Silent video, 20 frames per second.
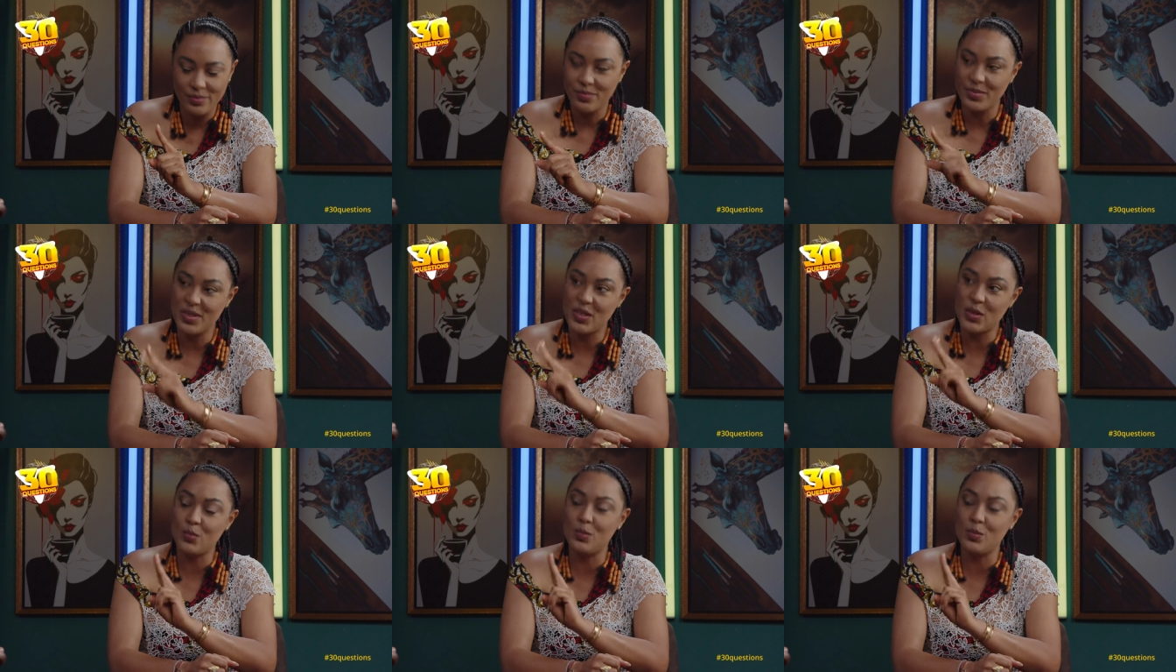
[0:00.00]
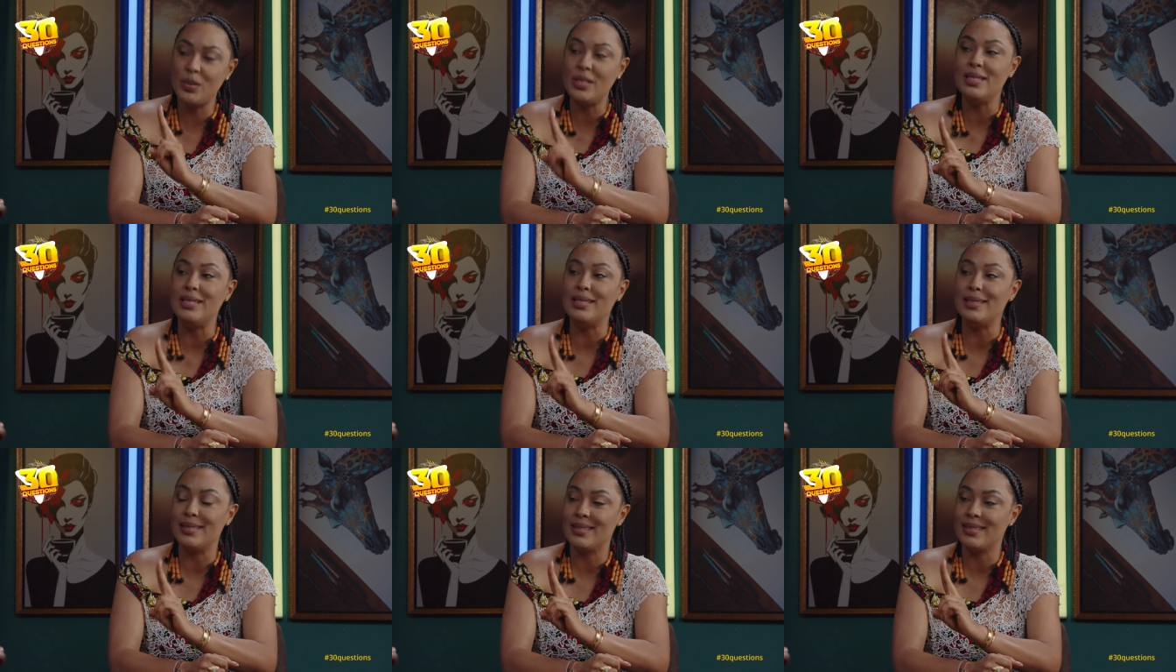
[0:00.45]

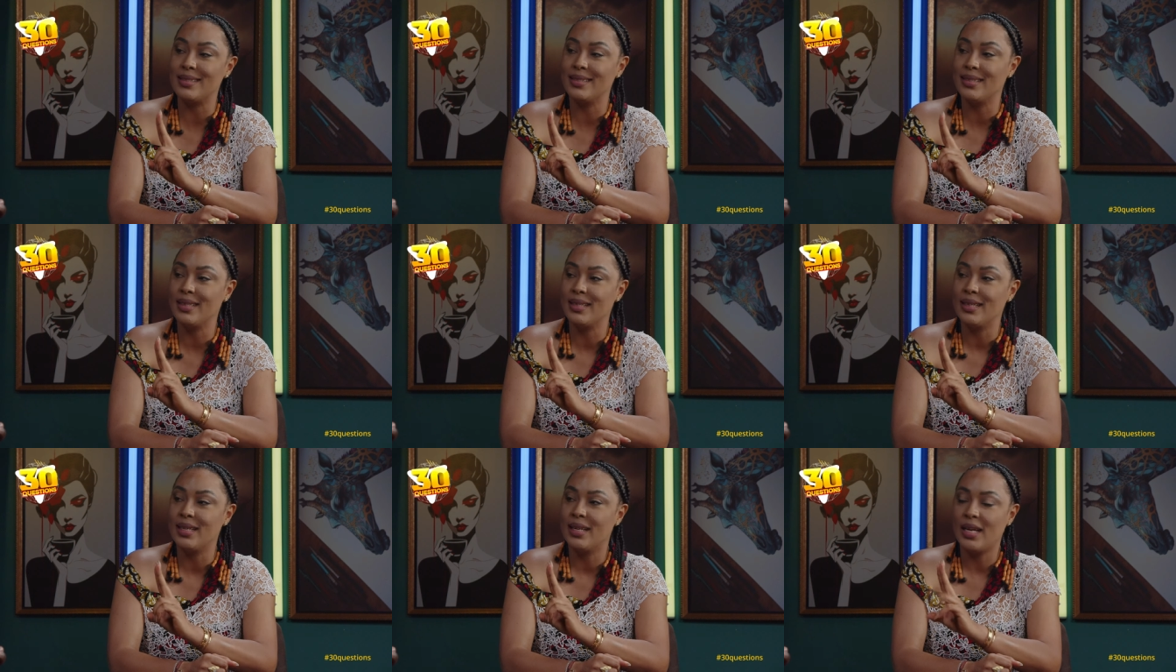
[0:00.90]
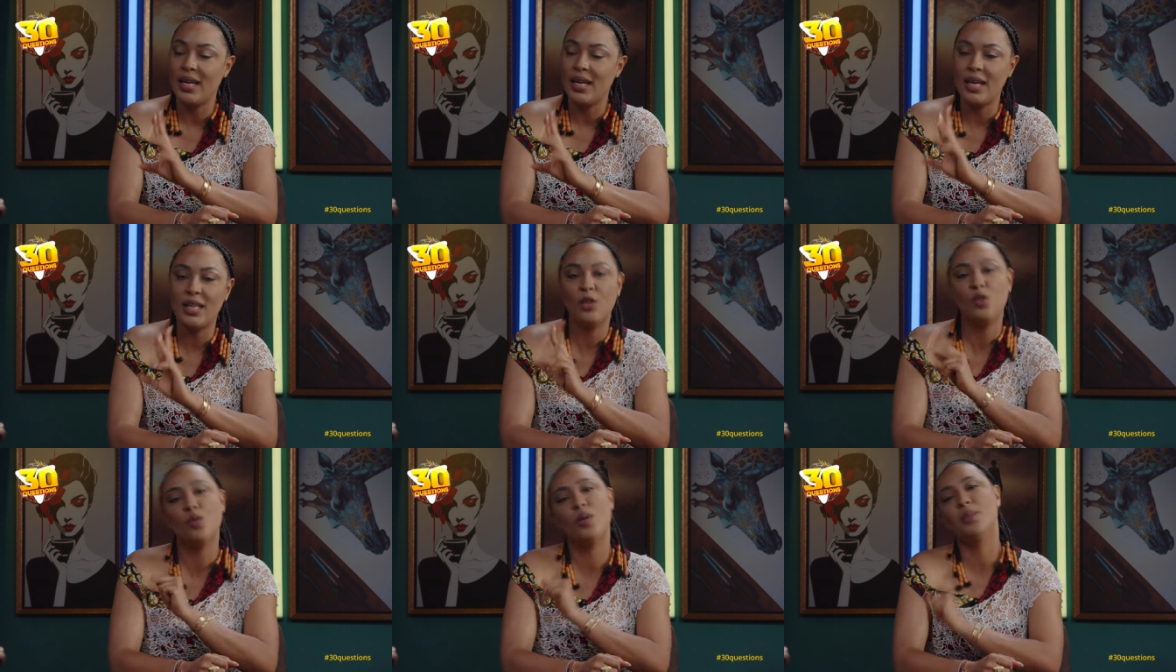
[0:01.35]
Speed. And
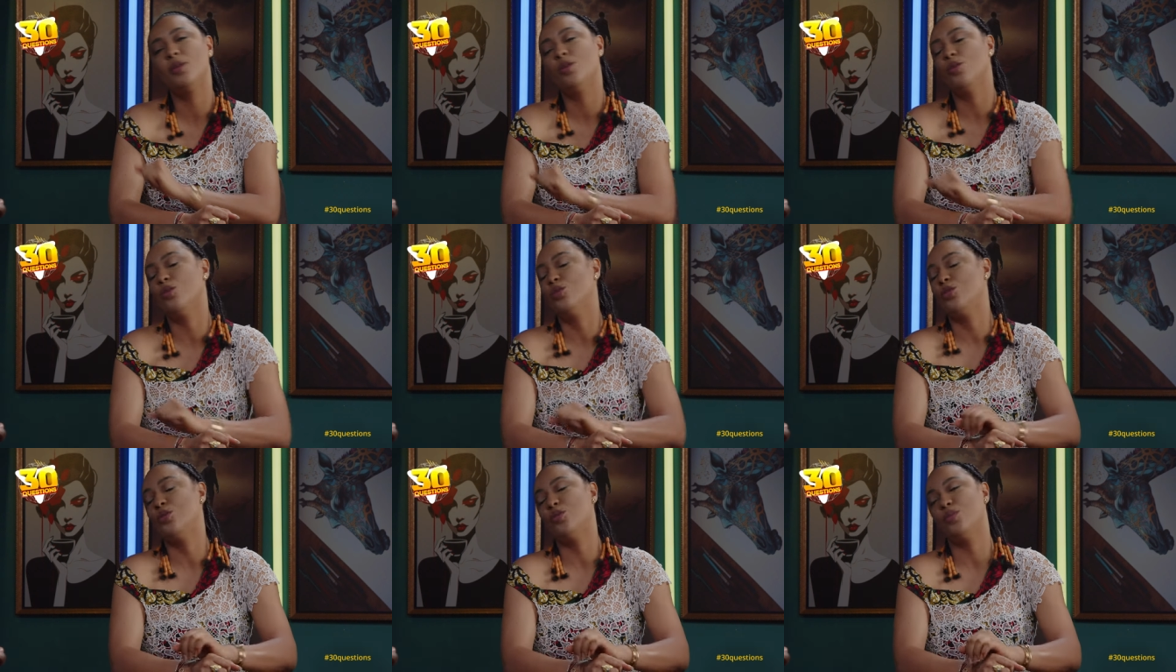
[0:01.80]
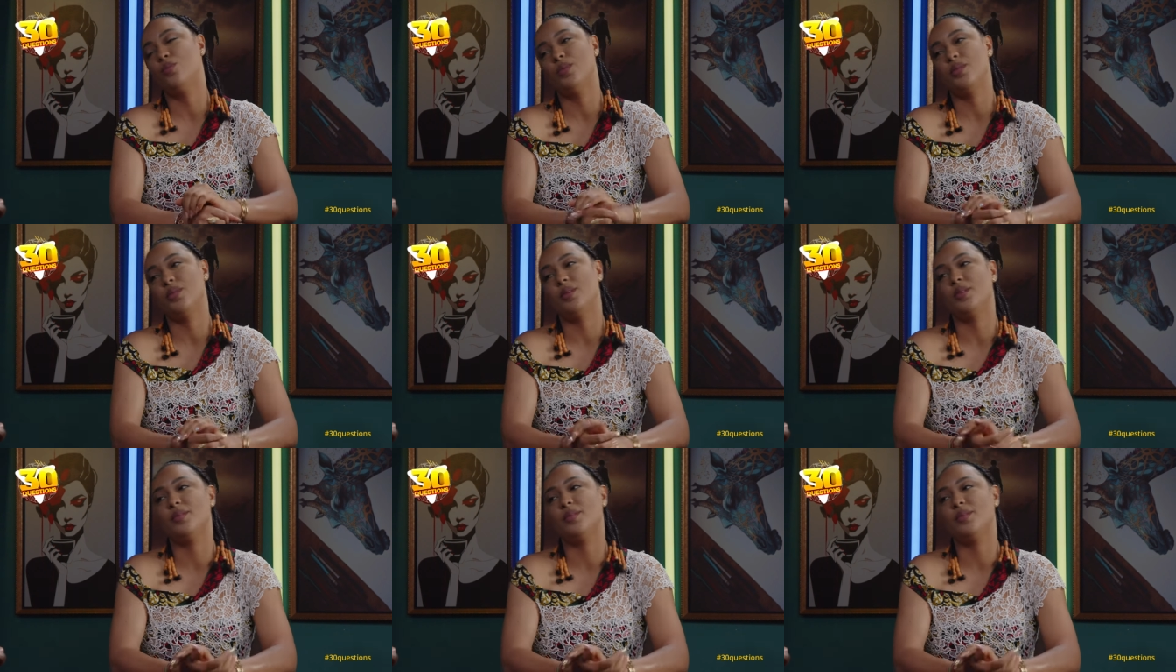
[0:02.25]
I know it can look stupid.